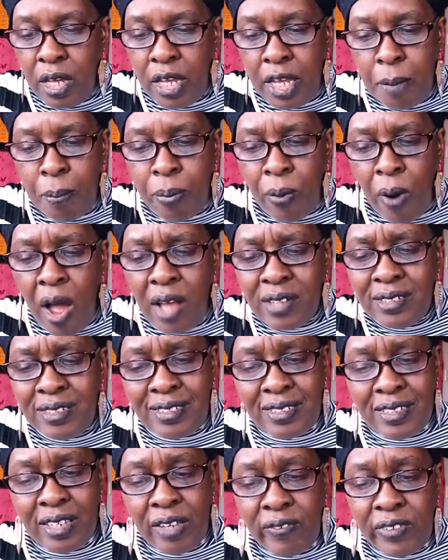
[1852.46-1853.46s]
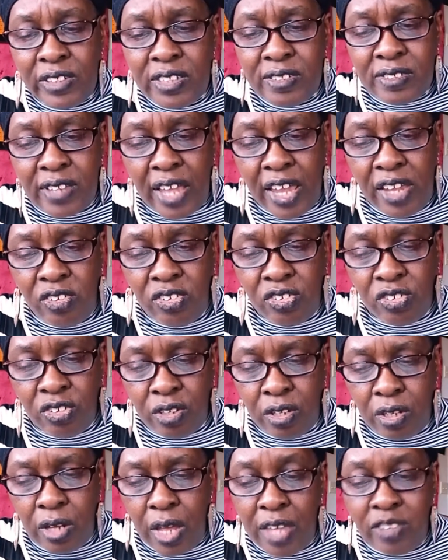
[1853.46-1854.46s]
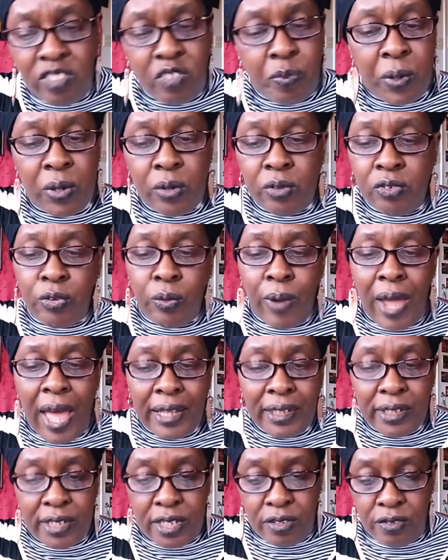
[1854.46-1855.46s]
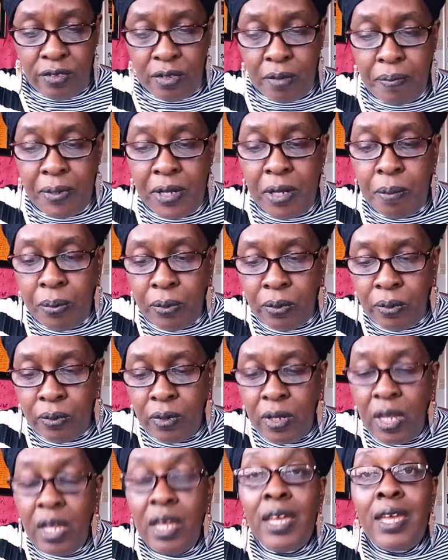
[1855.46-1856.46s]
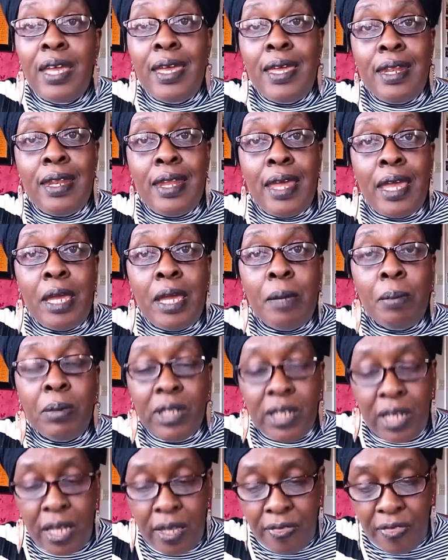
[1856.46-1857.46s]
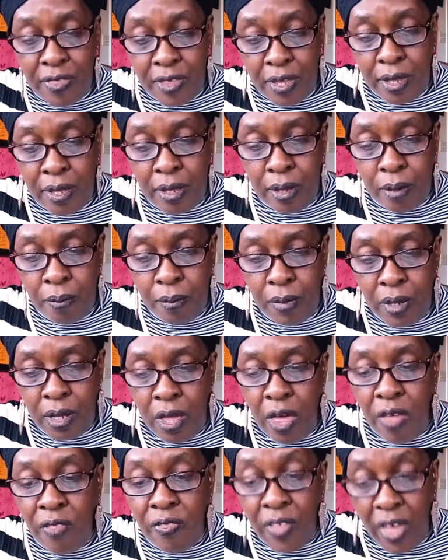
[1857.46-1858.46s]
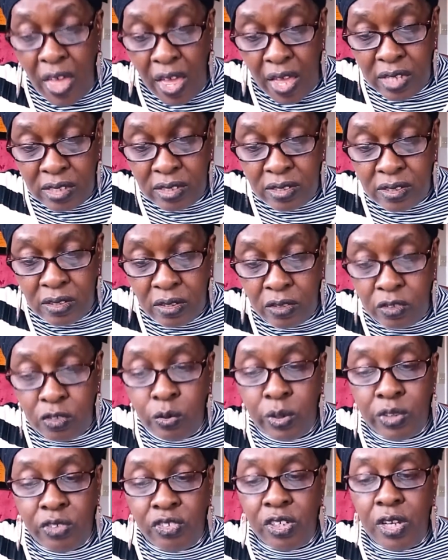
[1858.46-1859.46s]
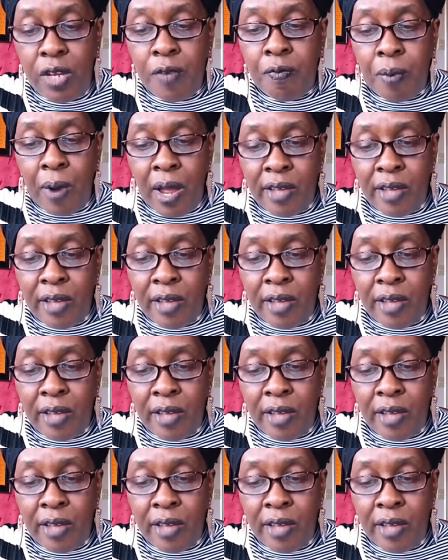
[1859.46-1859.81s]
He brought civilization and spirituality to the people, enabling them thus to achieve